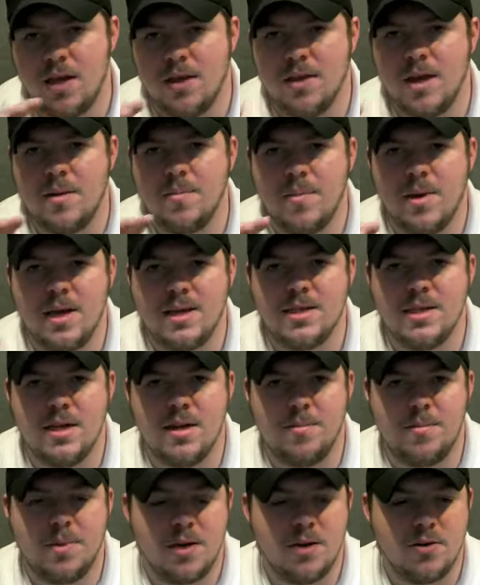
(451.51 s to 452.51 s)
that makes it
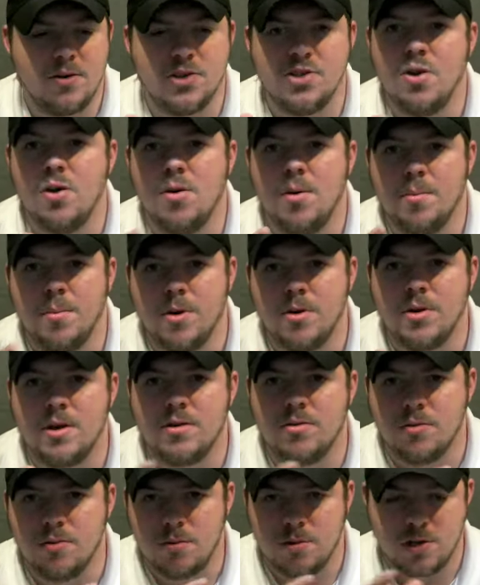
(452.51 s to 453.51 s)
appear as though I'm burning
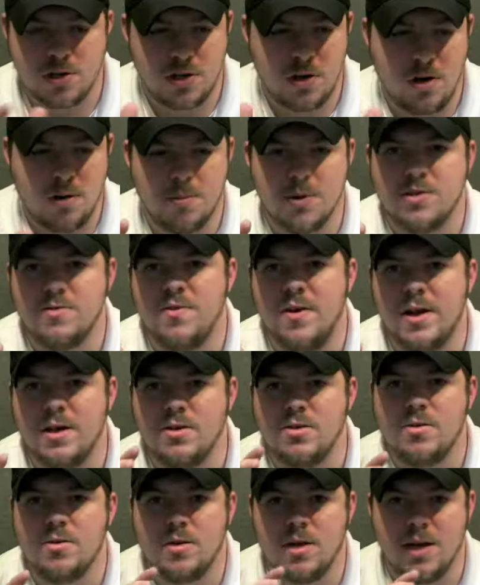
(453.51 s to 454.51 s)
through the cigar much
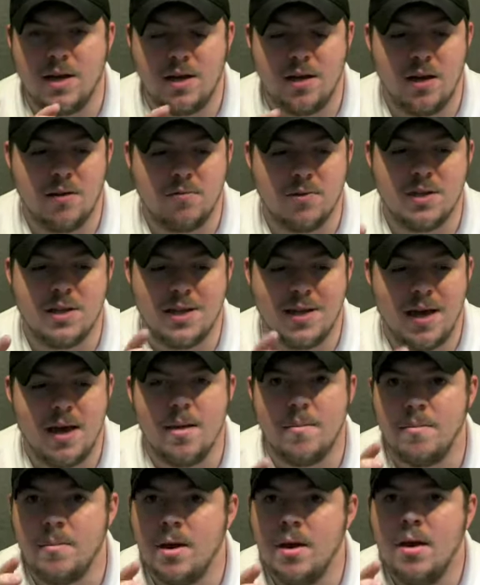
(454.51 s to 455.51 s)
faster than I, I really
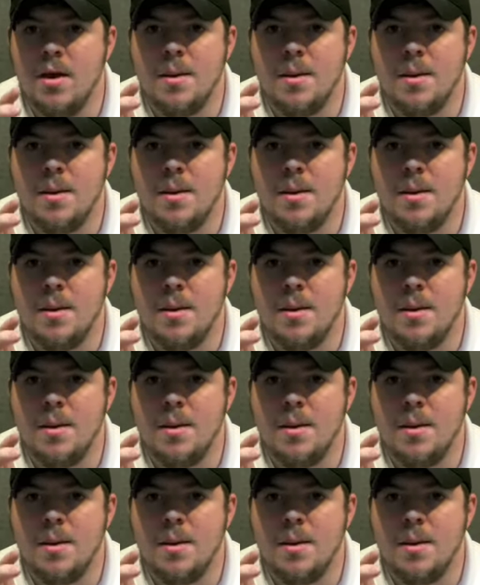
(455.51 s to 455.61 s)
am,